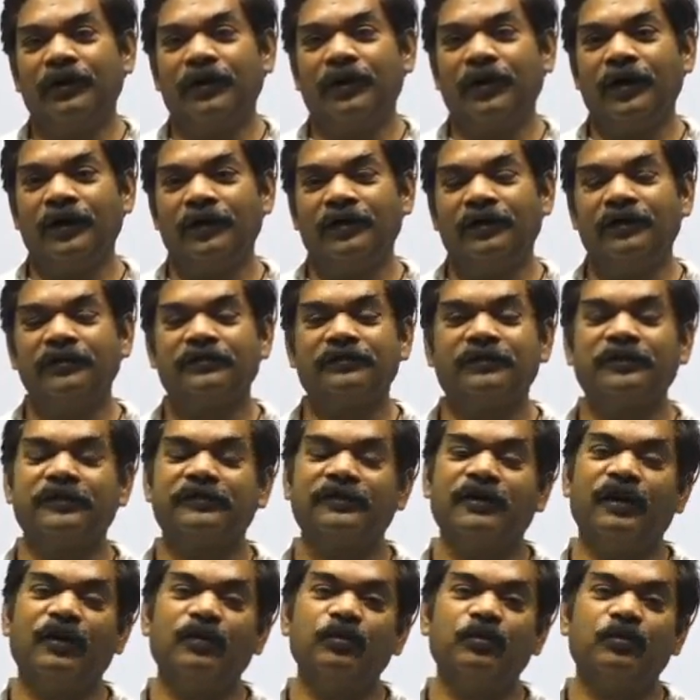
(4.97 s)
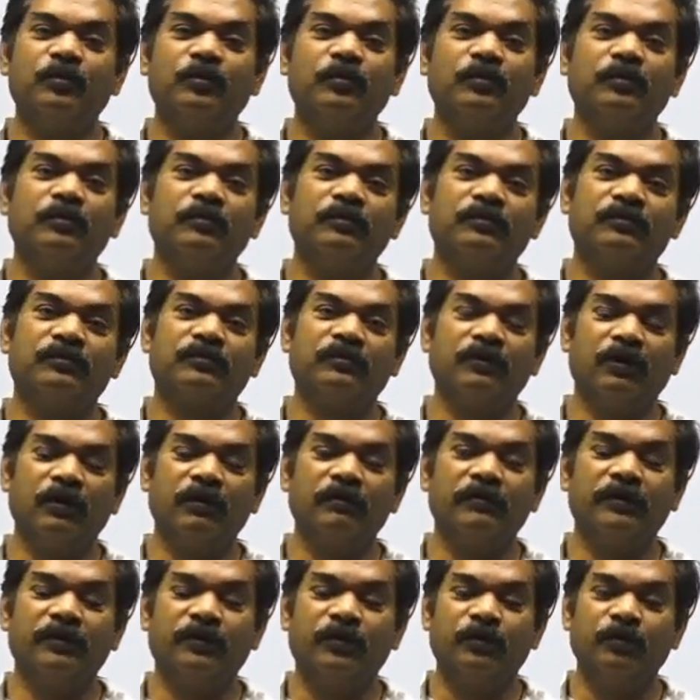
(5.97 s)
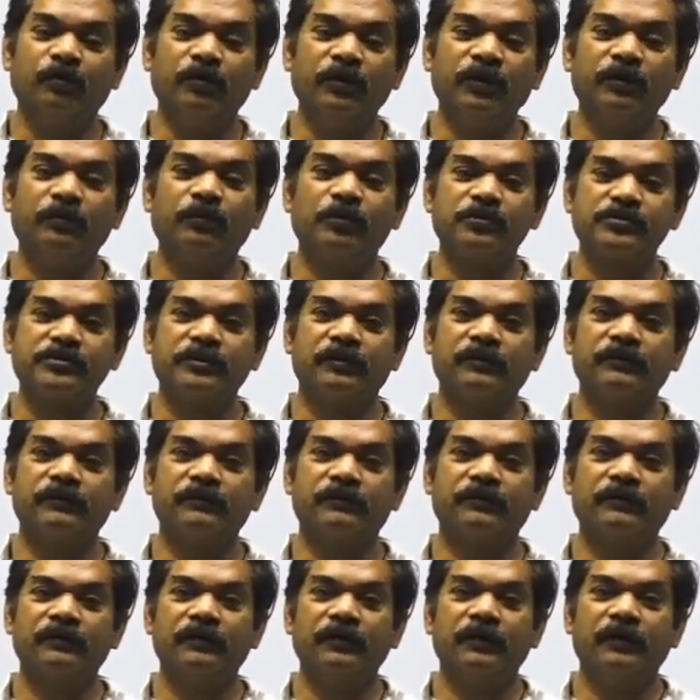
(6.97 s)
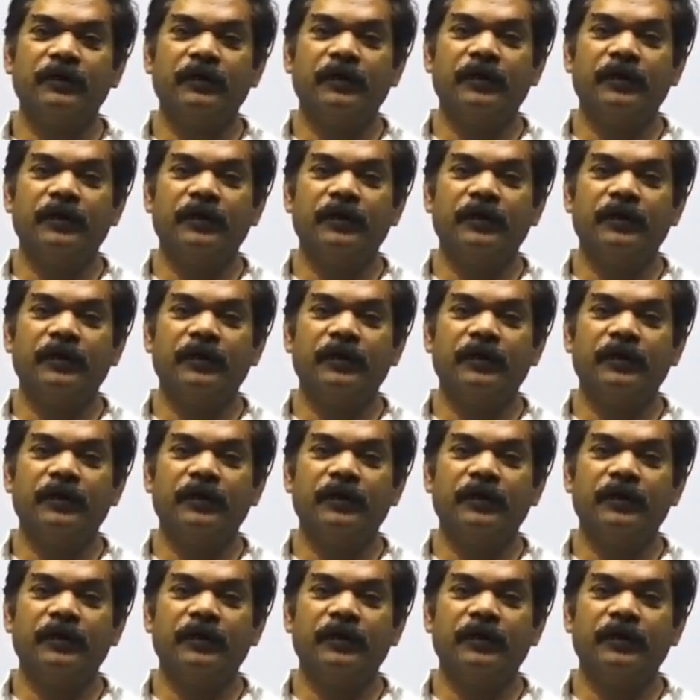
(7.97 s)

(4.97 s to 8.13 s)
I'll discuss how to solve the 2D questions